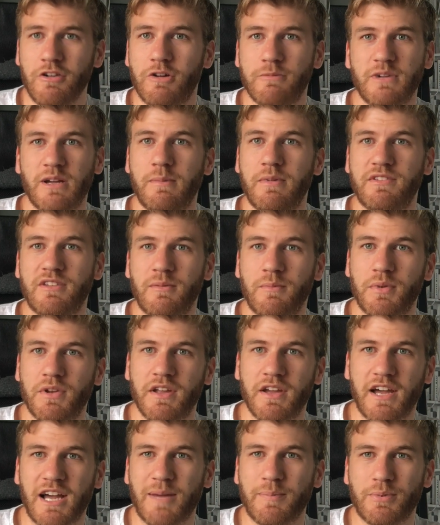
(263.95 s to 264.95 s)
or maybe somebody
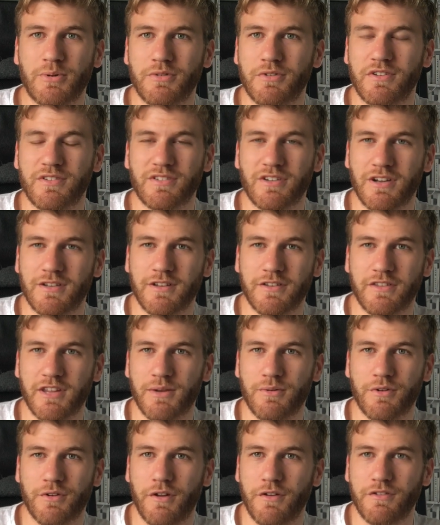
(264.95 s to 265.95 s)
at Apple decided they
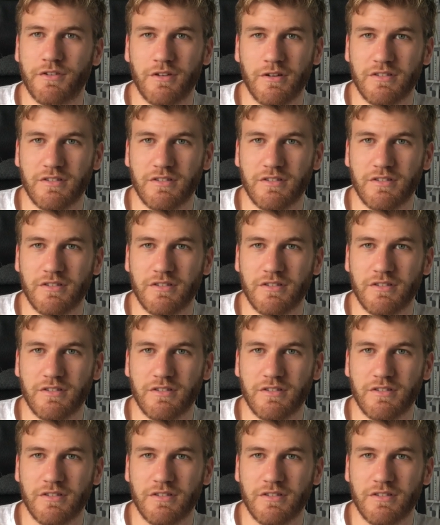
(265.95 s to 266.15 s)
wanted to